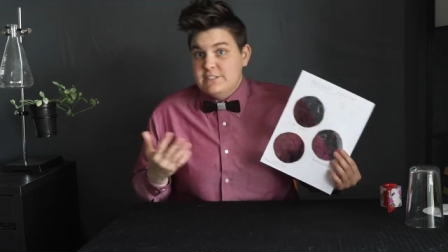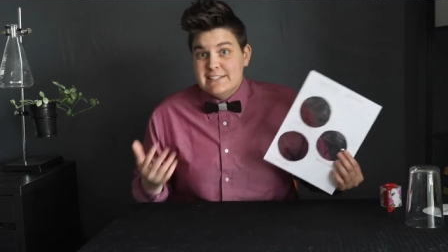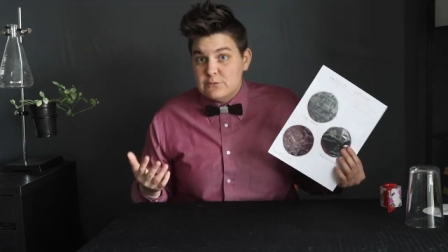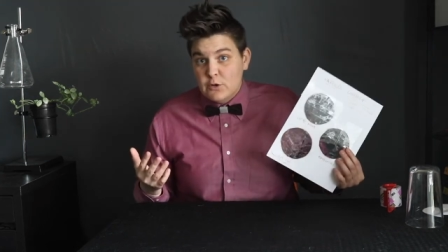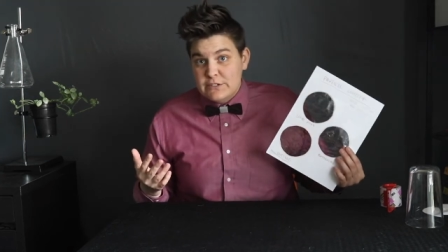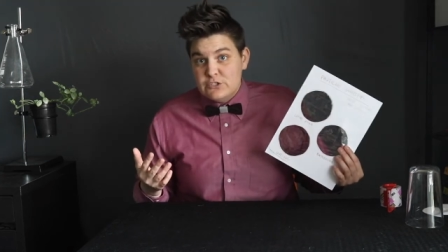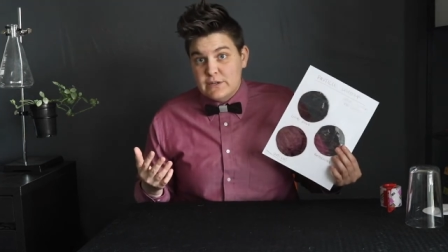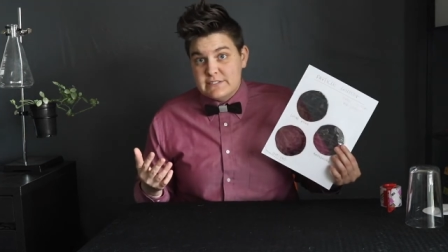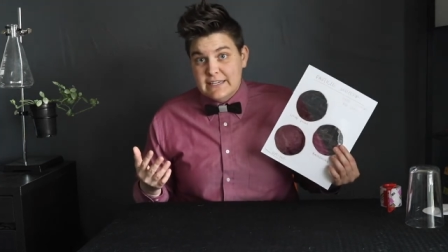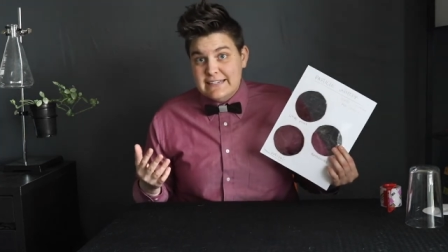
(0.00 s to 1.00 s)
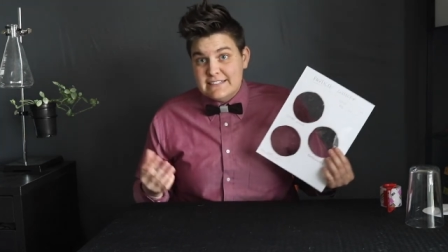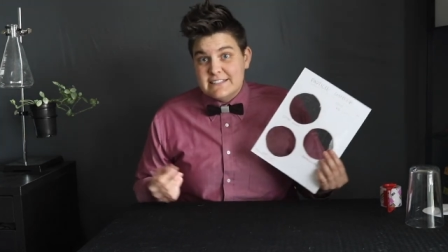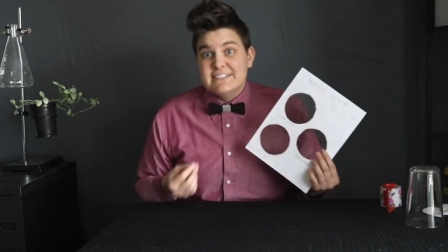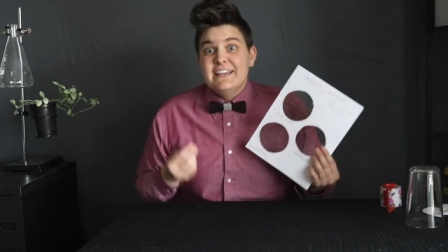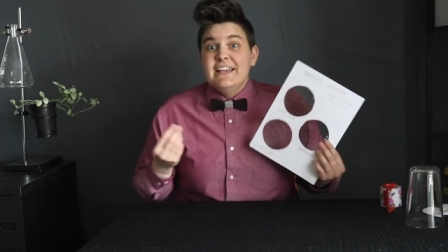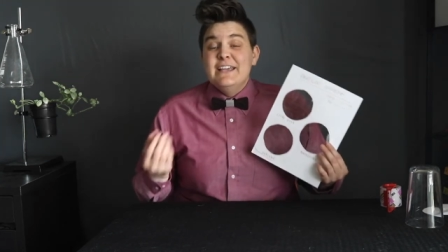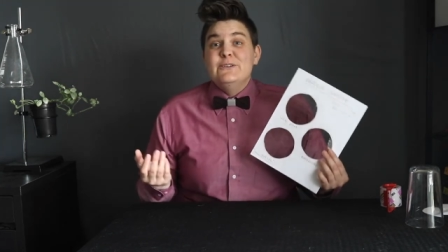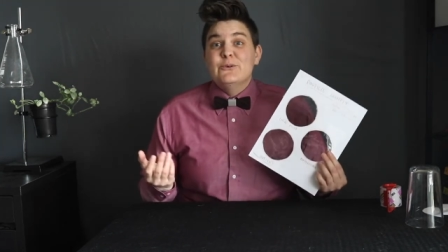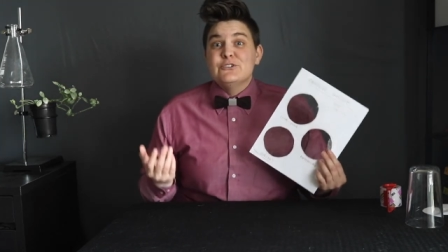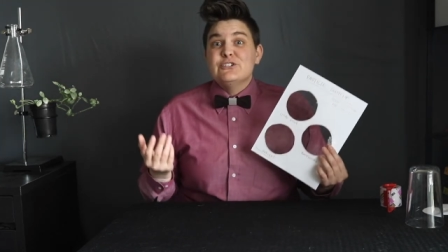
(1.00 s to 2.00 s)
This is what we do as scientists in
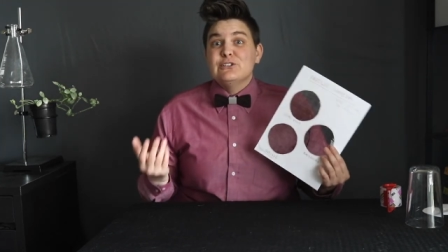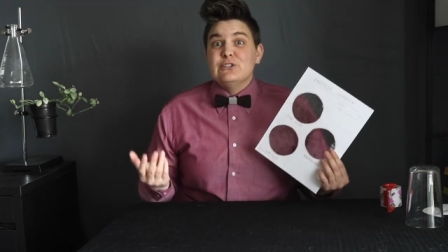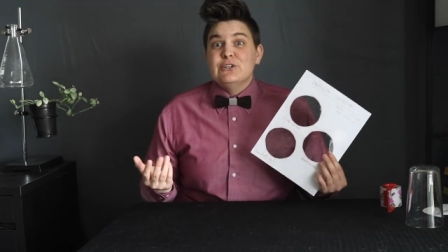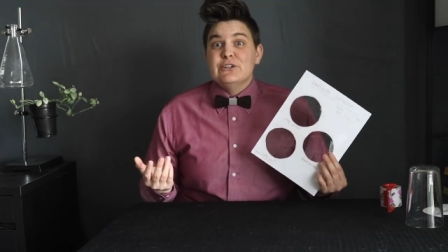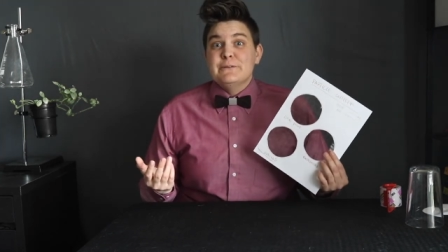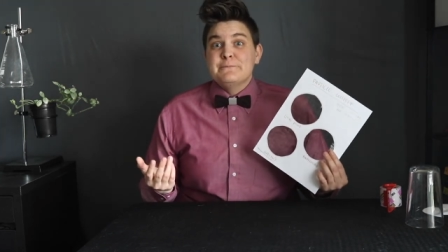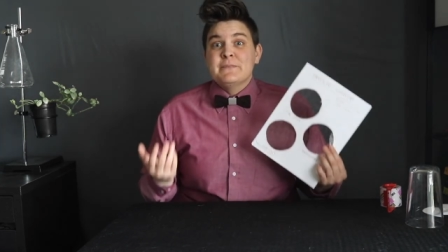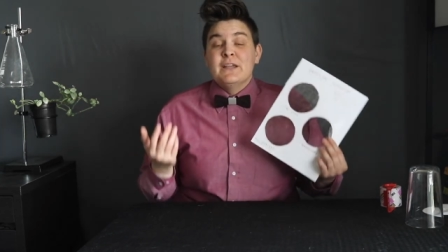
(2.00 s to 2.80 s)
order to learn